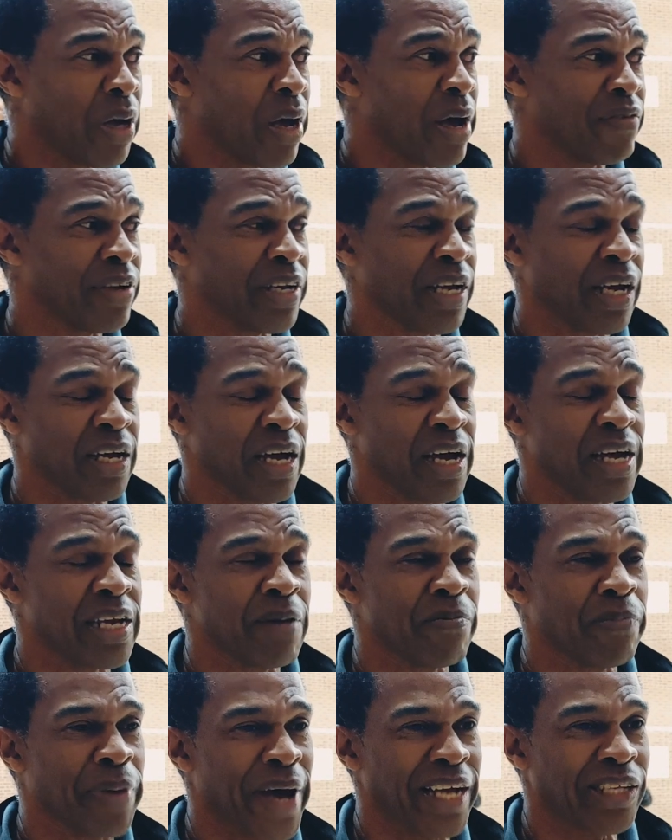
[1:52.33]
having an
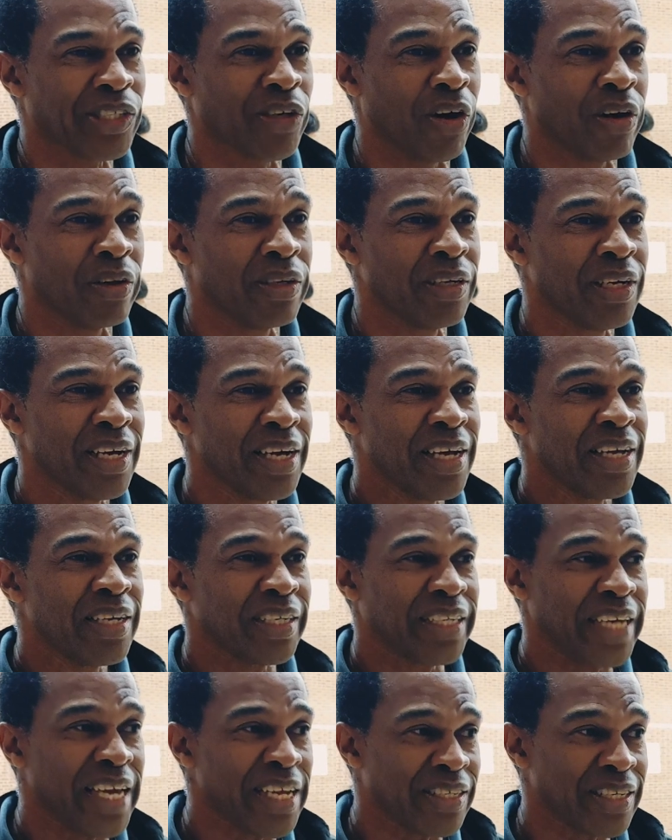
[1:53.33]
impact on the
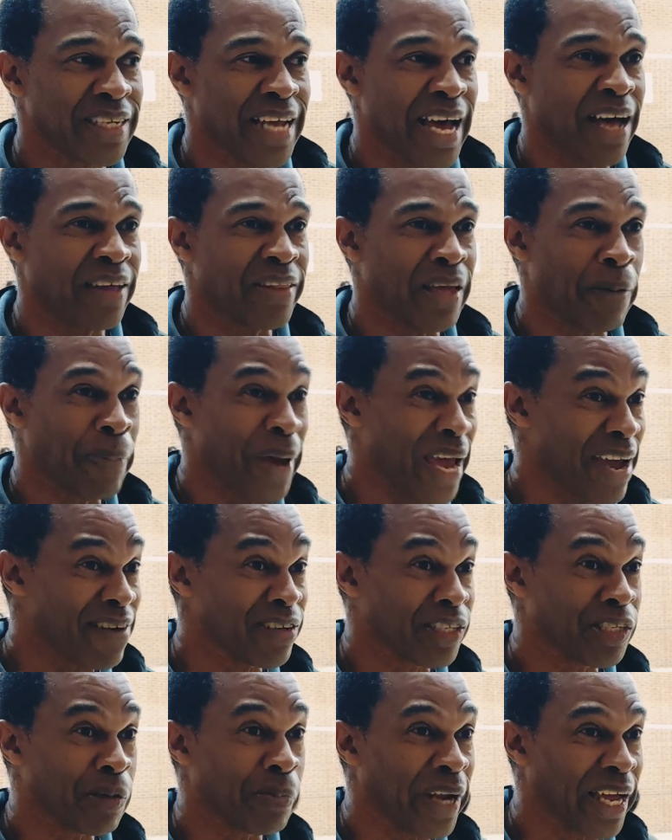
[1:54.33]
kids now, their
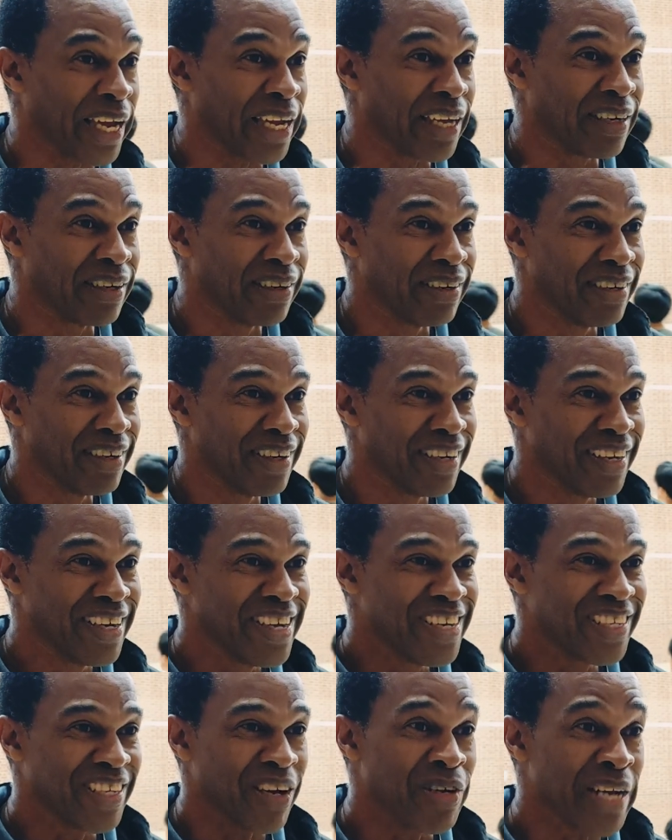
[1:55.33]
parents are playing.
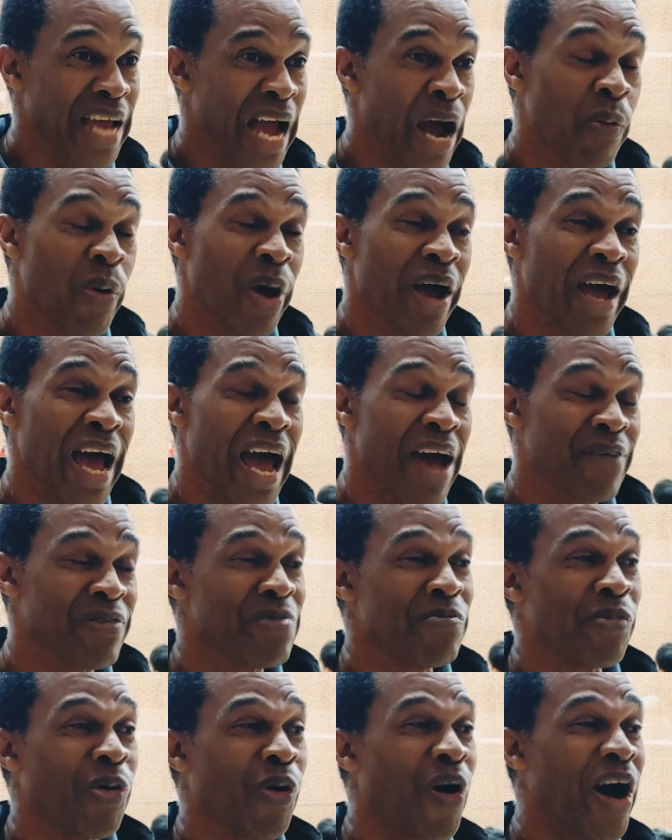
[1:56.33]
So now we're
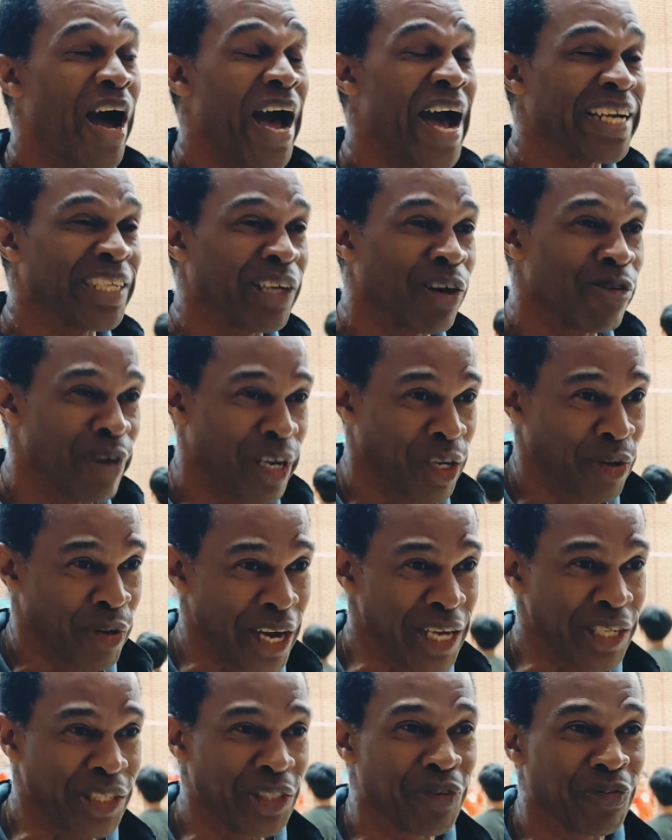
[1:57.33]
having more adult
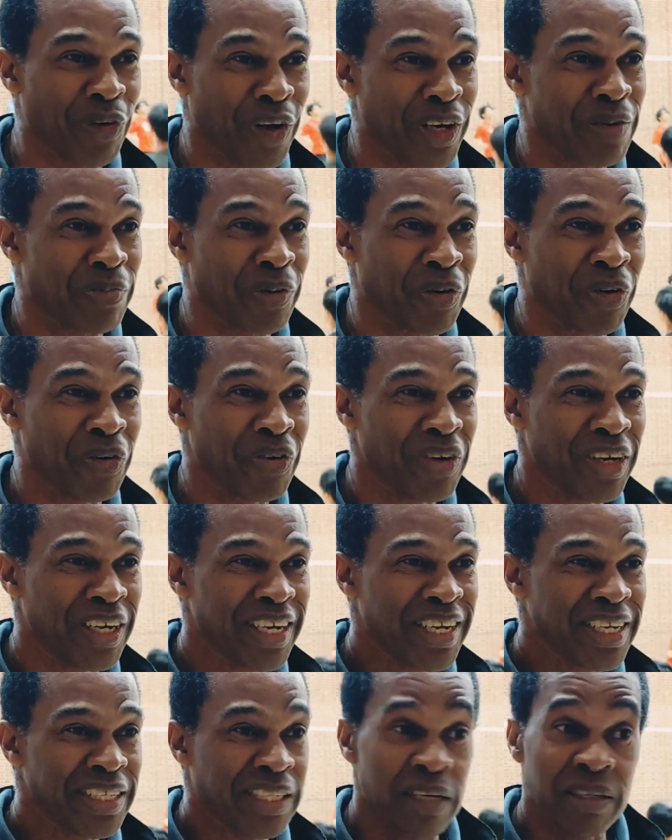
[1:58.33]
recreational volleyball.
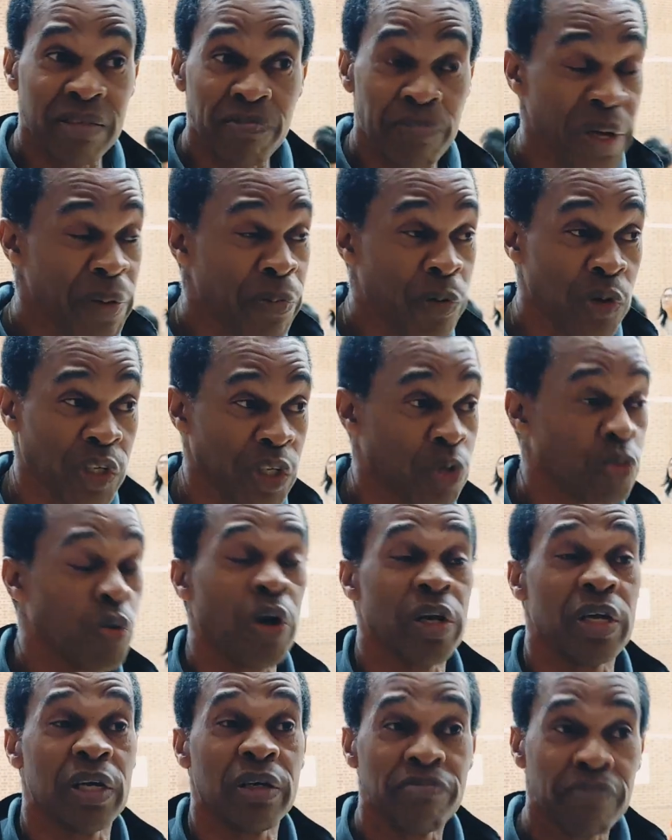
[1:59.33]
So people just
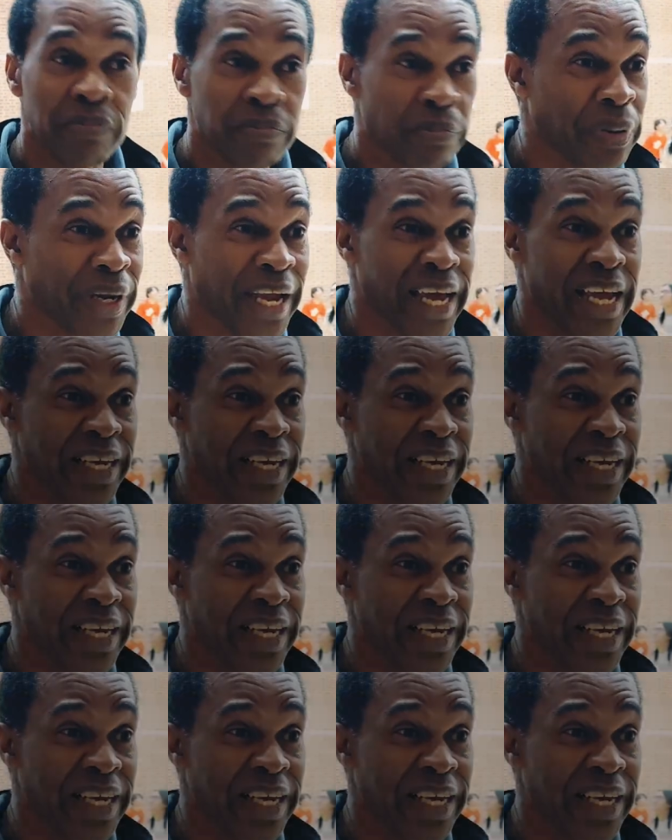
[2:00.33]
want to play a